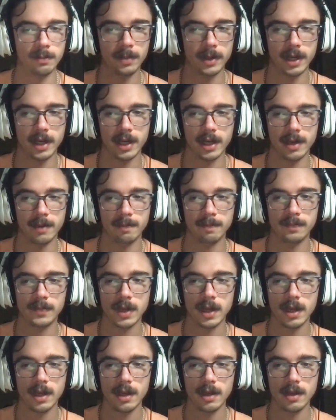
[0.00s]
But
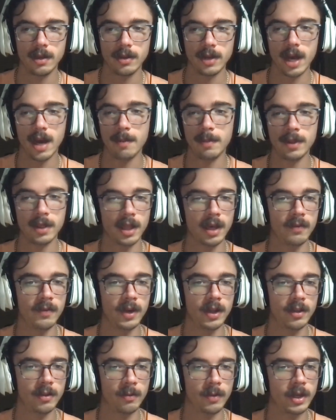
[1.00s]
yeah, I've been
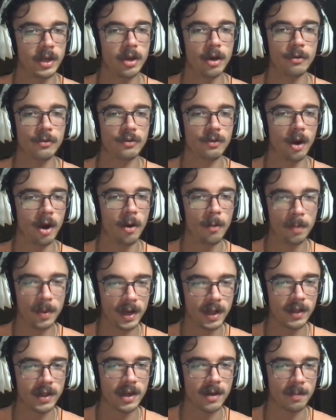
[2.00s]
loving it. The windows are
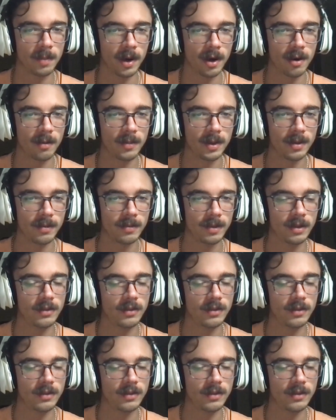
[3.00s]
open in the apartment.